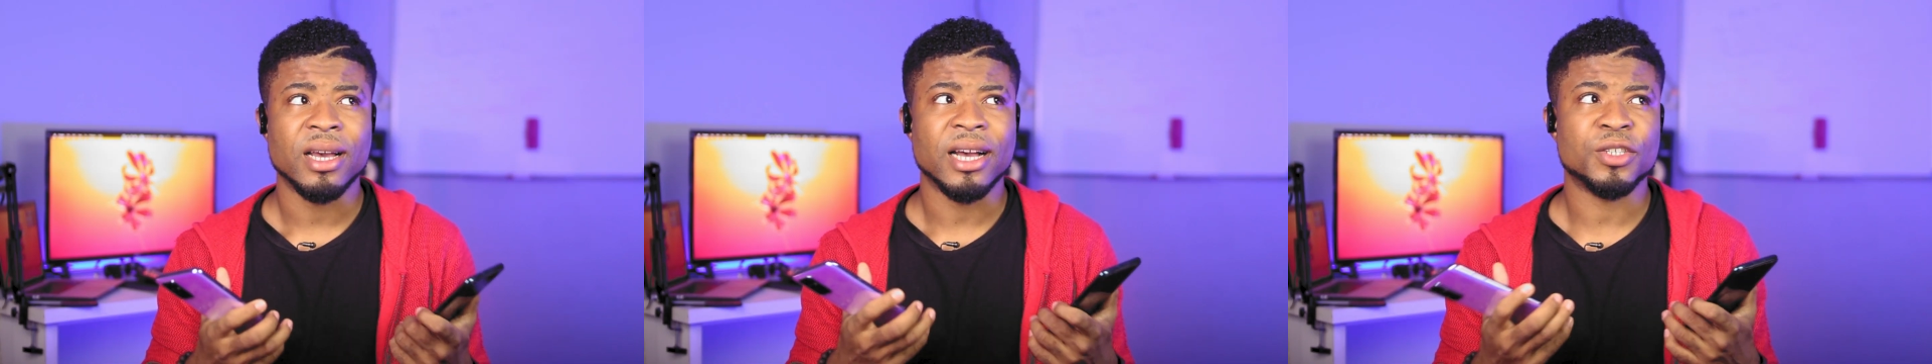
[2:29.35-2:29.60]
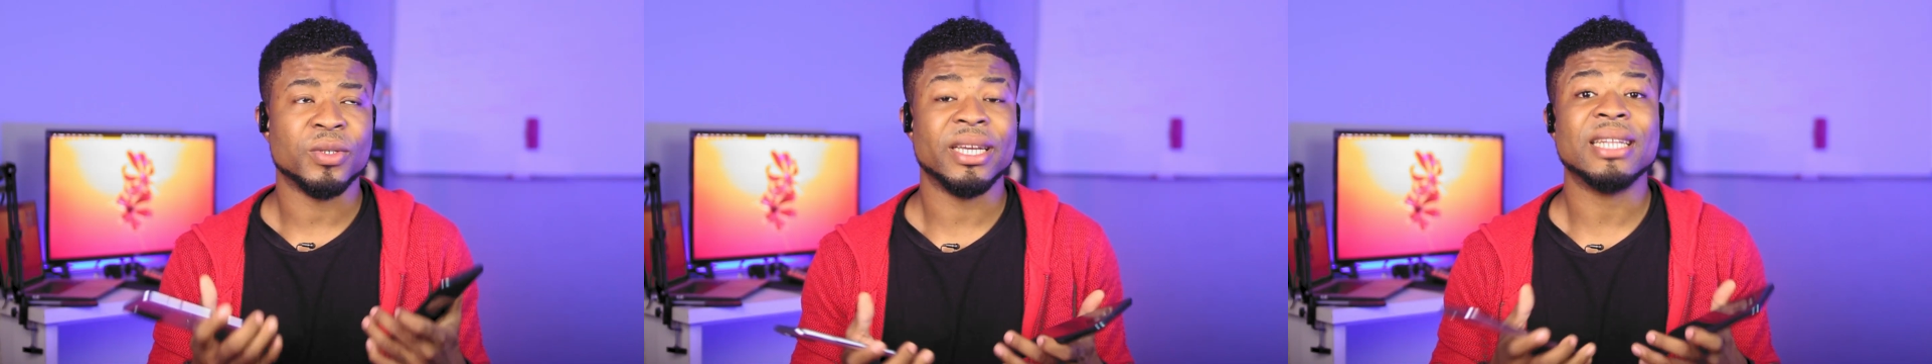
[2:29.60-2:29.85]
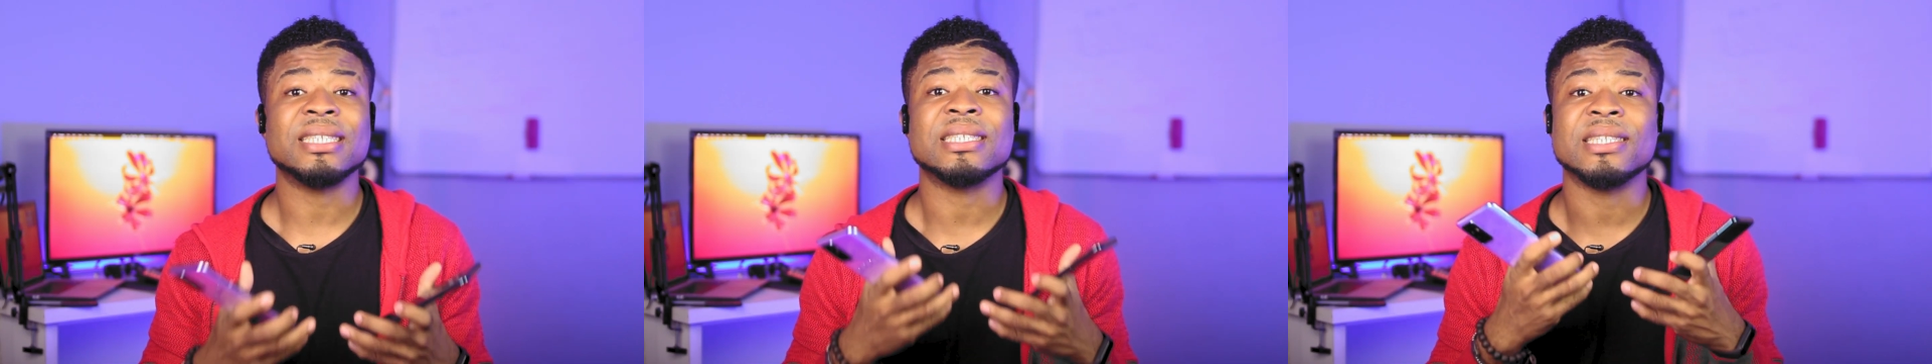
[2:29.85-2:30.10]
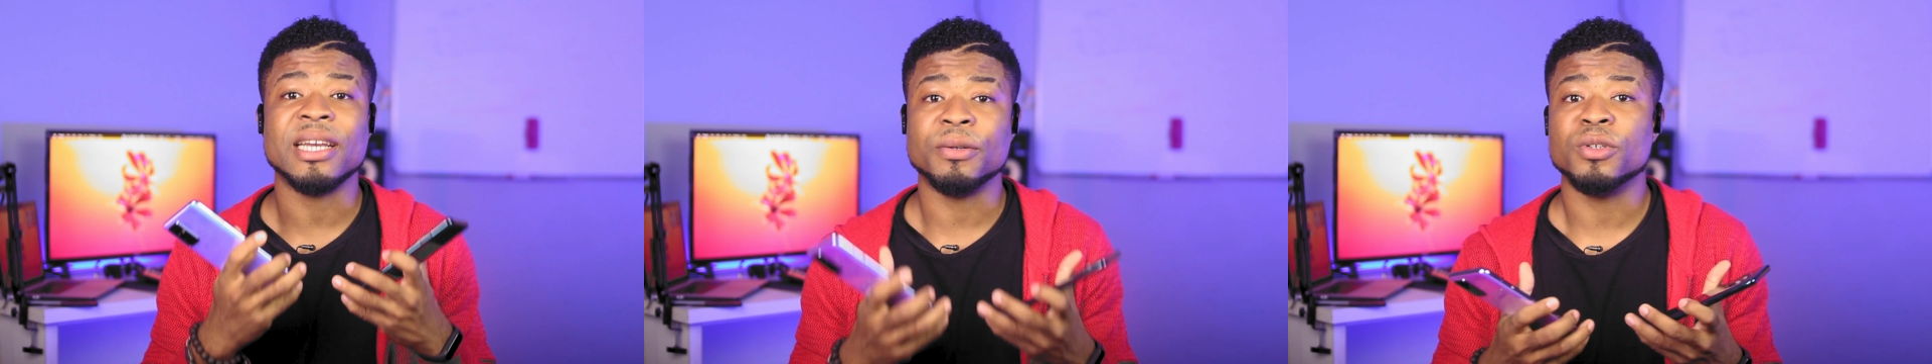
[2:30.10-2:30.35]
as you get
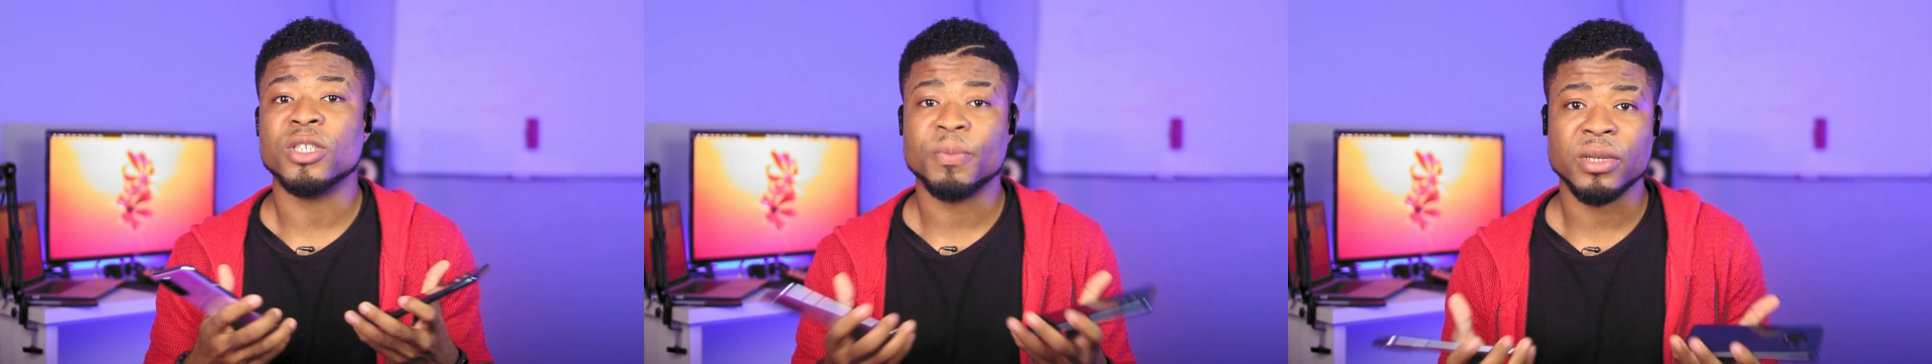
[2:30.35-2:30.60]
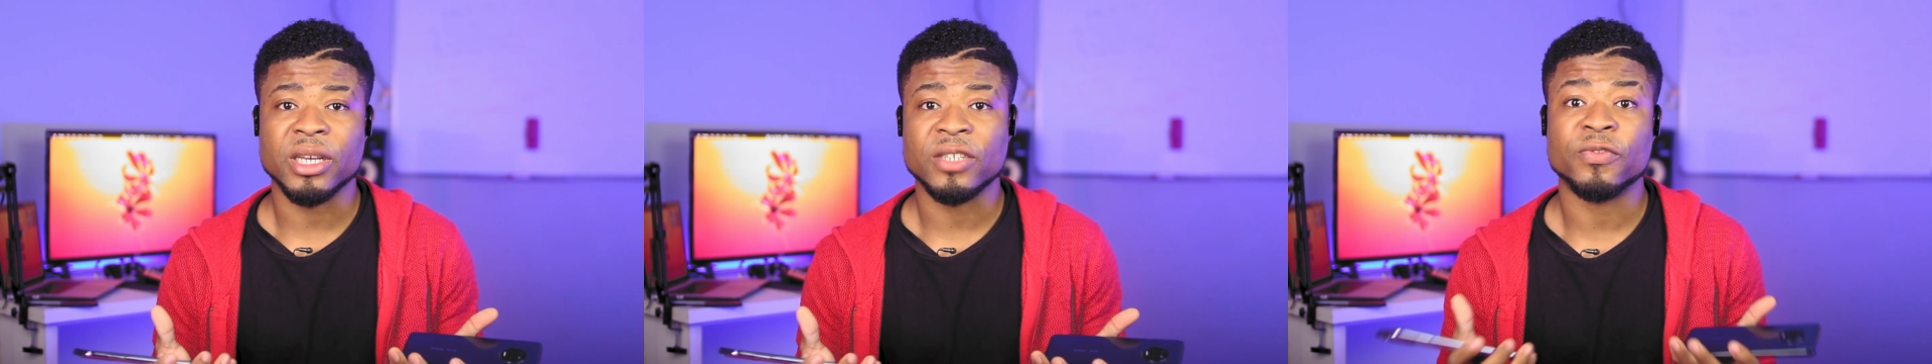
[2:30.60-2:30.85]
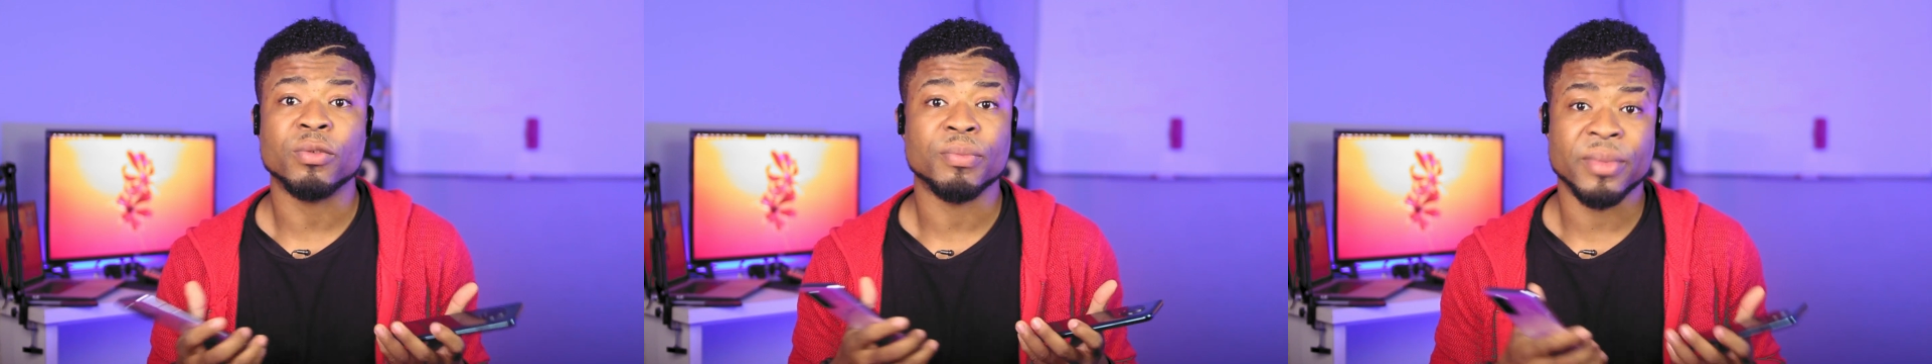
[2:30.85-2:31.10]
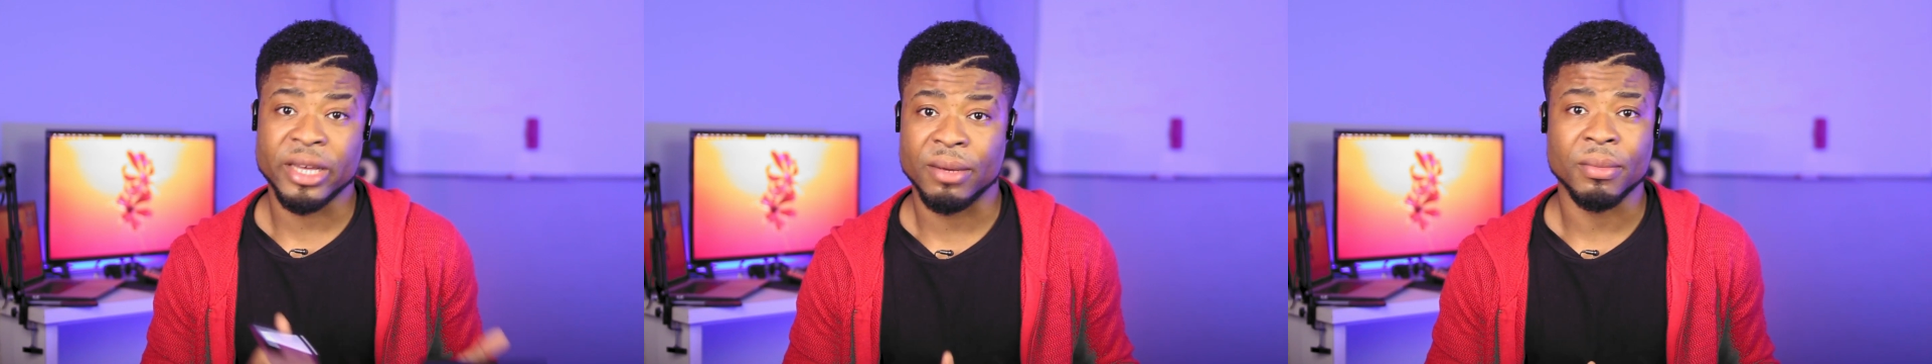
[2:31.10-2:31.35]
stereo speakers from
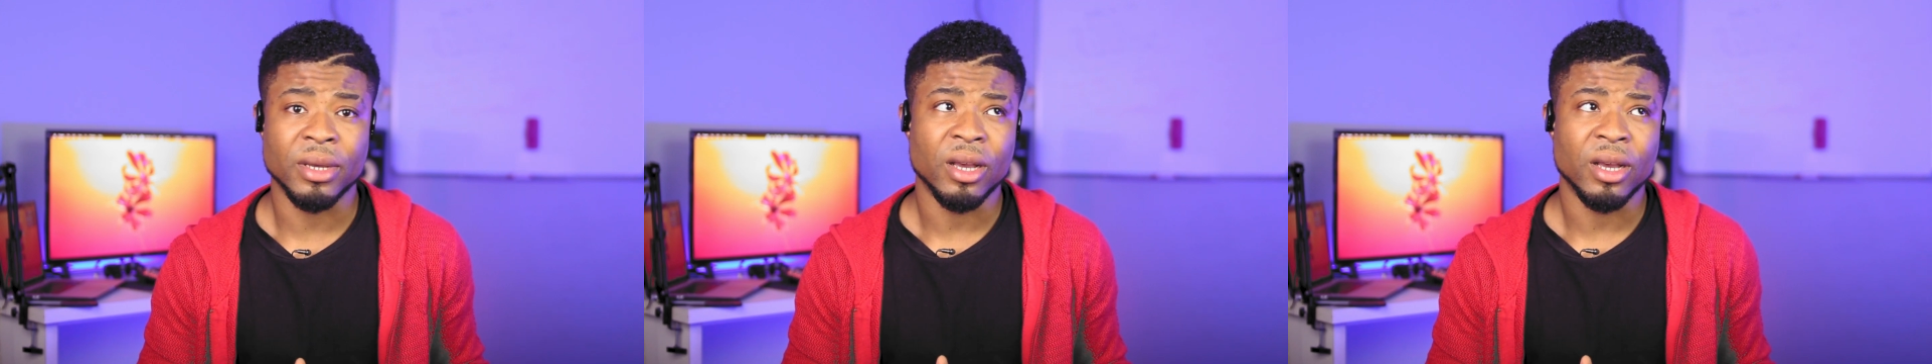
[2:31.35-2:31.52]
them,